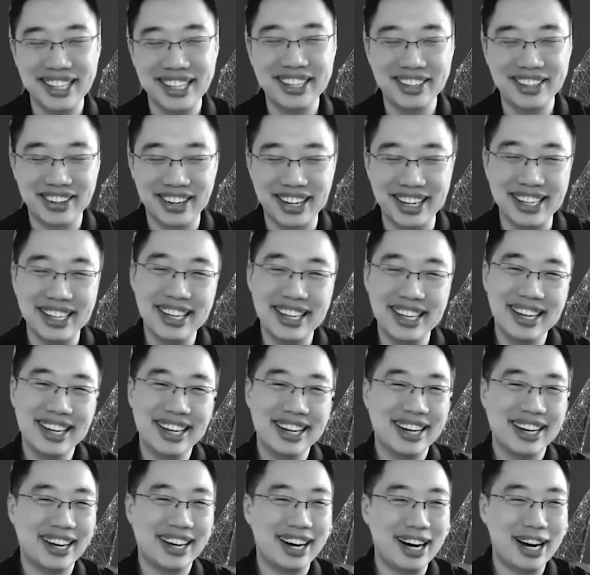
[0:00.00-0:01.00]
right?
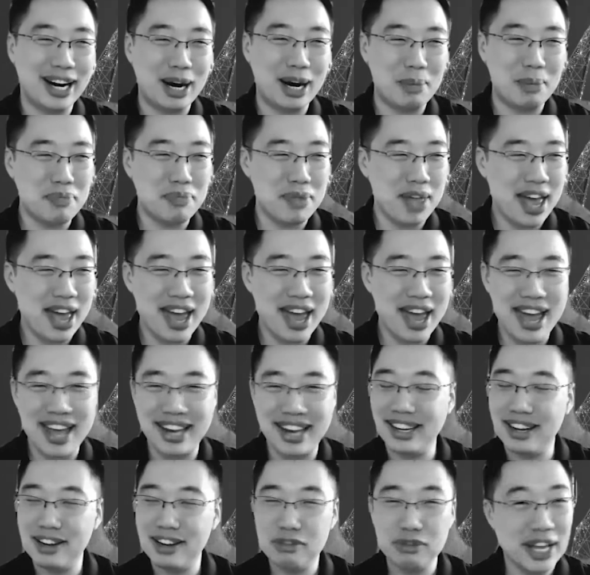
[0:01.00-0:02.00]

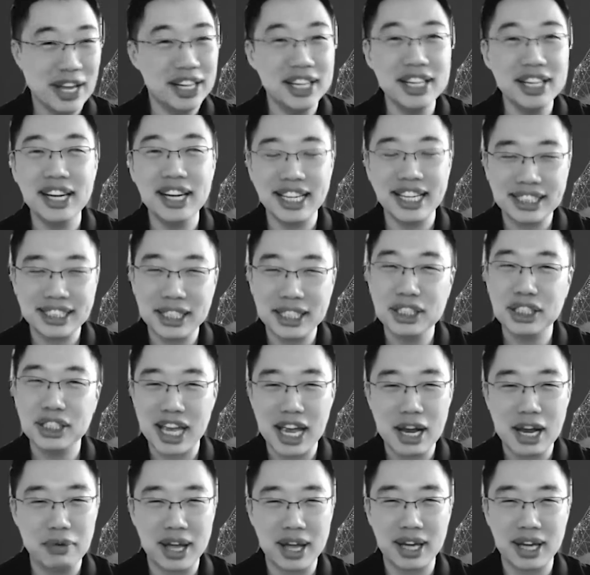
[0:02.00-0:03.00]
And really nascent
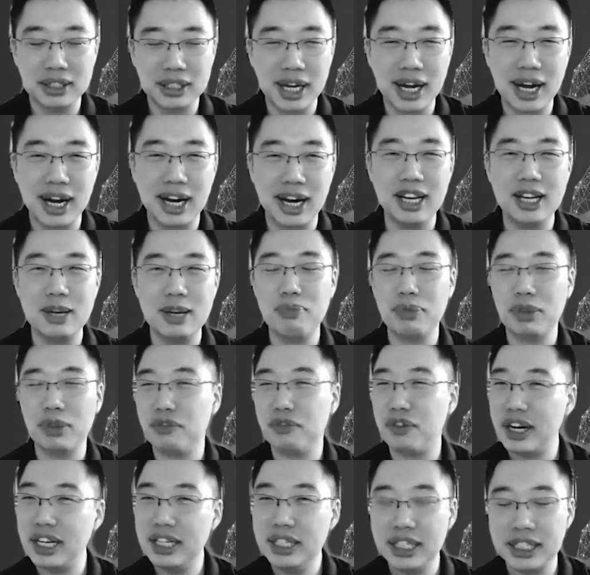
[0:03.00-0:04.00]
area at the time,
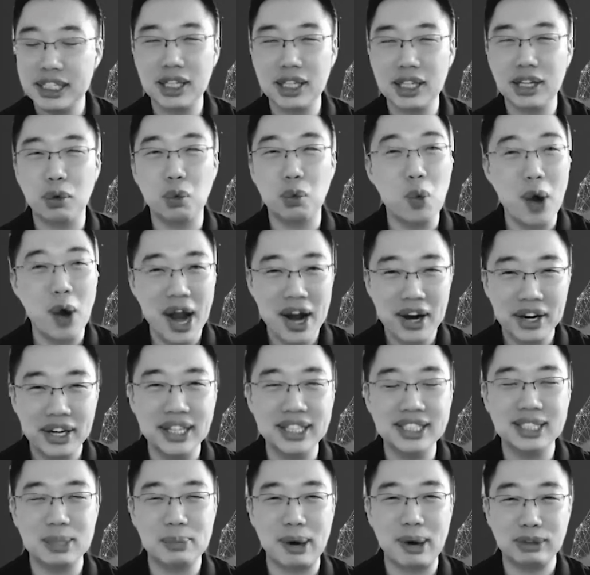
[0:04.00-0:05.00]
very little
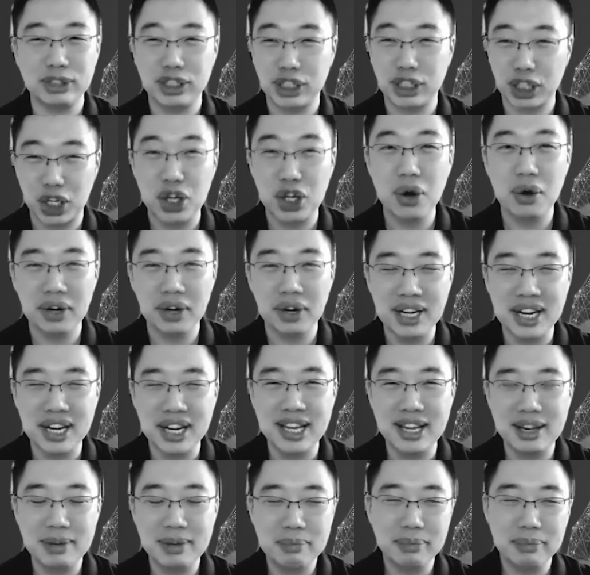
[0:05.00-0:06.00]
awareness about
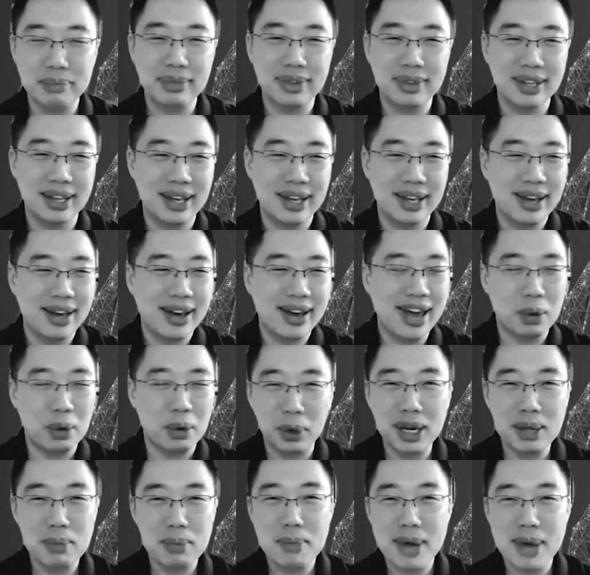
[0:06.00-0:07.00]
security. And
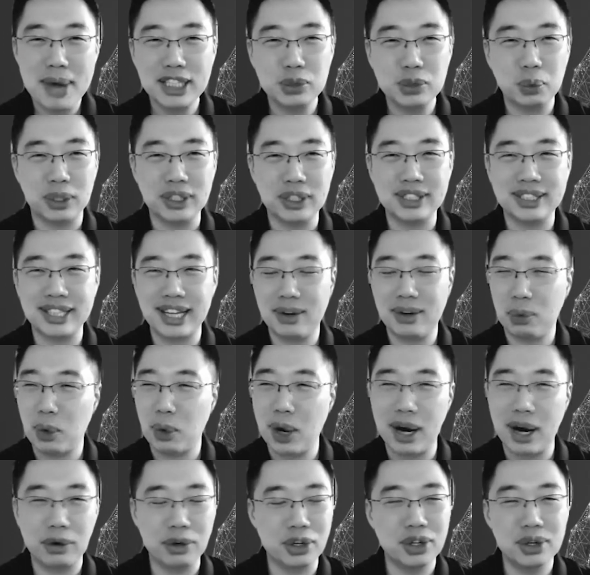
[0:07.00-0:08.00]
what it meant was that,
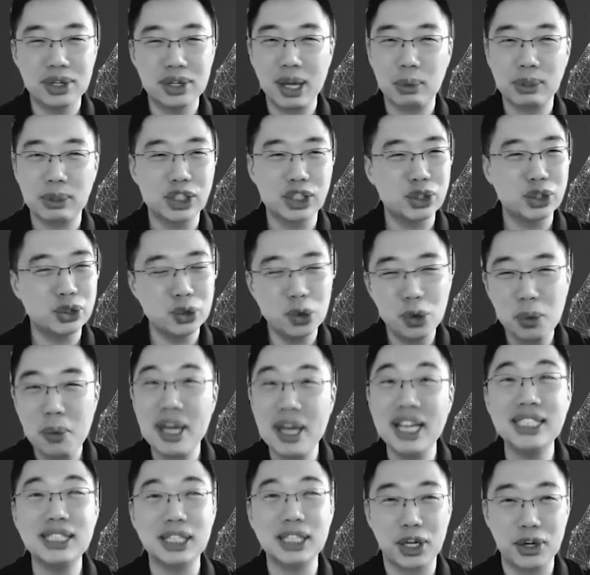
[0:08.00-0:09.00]
wow, there were so
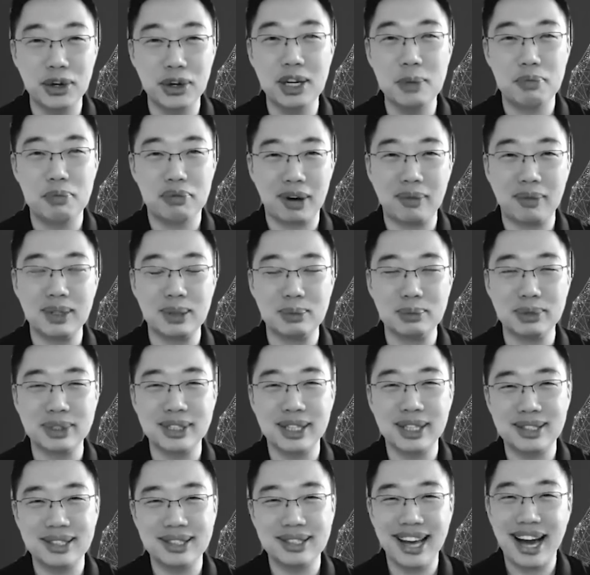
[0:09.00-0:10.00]
many security problems.
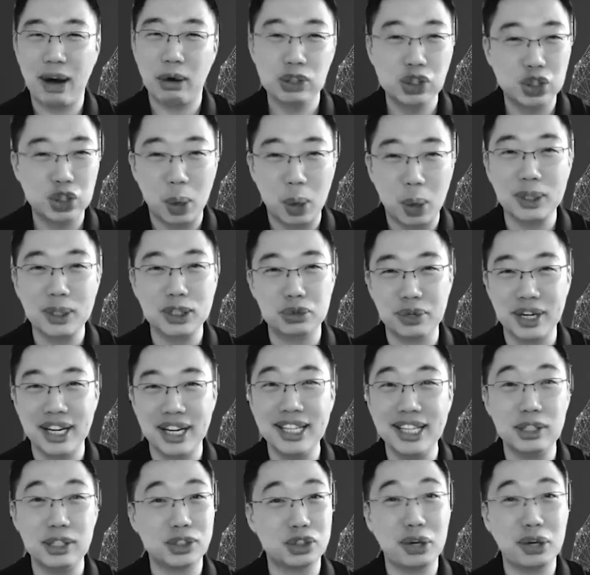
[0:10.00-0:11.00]
And our job was
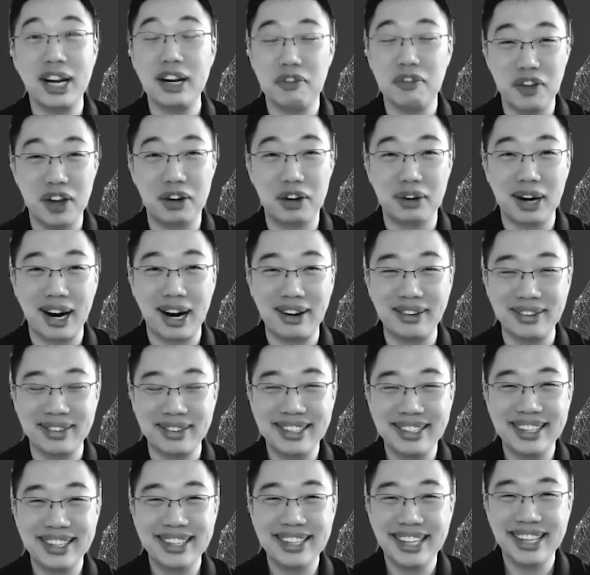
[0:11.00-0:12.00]
really to try to figure out
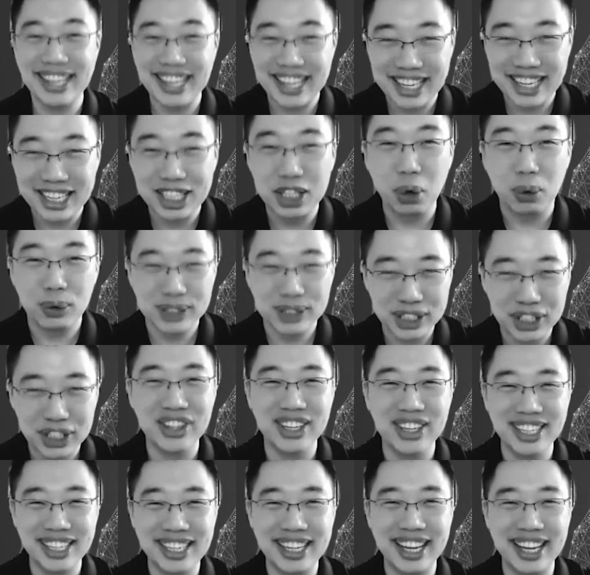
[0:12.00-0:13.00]
in those
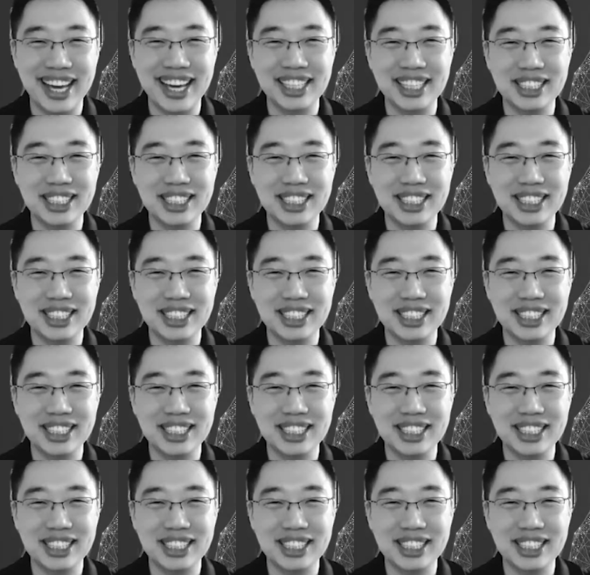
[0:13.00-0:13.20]
early days